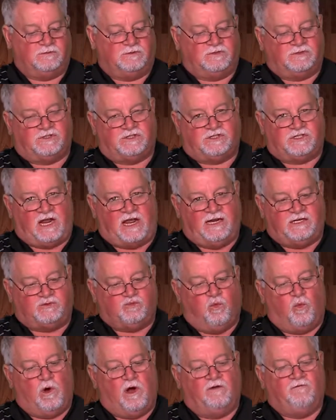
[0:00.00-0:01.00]
Stage
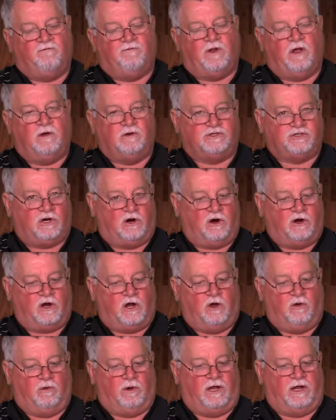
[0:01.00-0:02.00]
1 flow chart
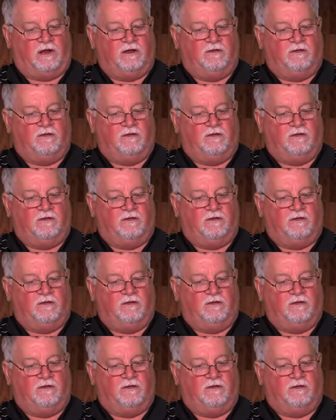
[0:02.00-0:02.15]
only.